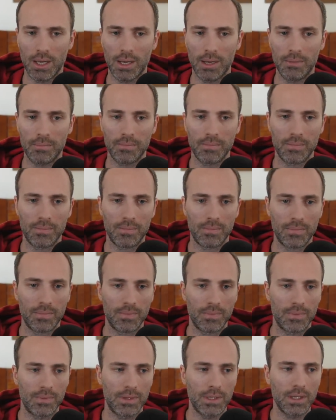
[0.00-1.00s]
Um,
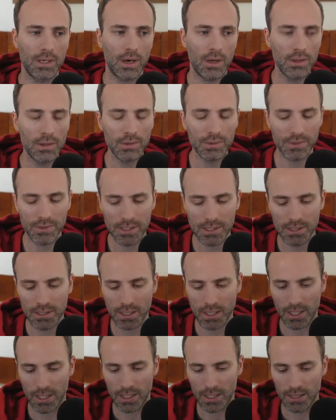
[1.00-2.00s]
the other thing
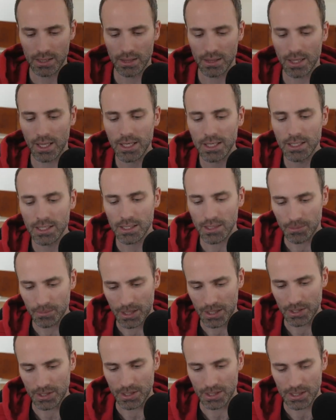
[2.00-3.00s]
that I like
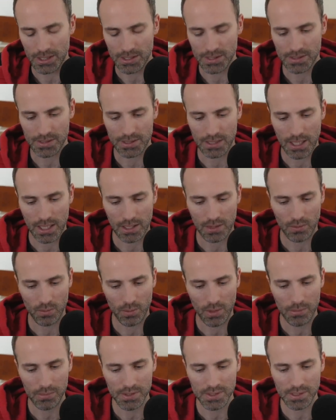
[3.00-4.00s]
about it is
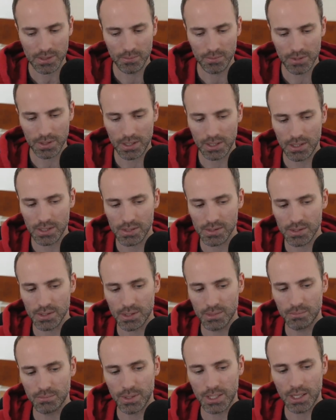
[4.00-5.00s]
that WebAssembly is
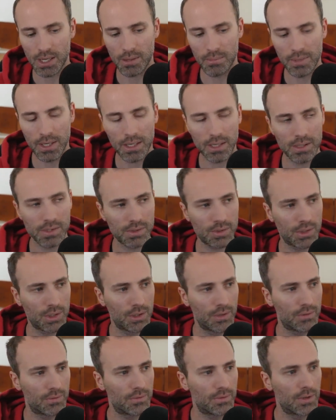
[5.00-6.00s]
becoming a sort
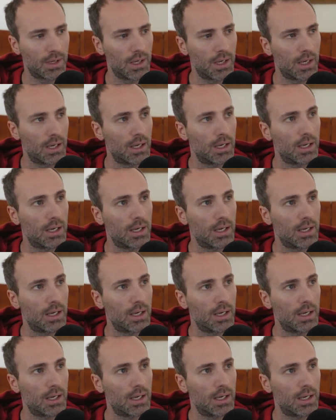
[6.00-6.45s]
of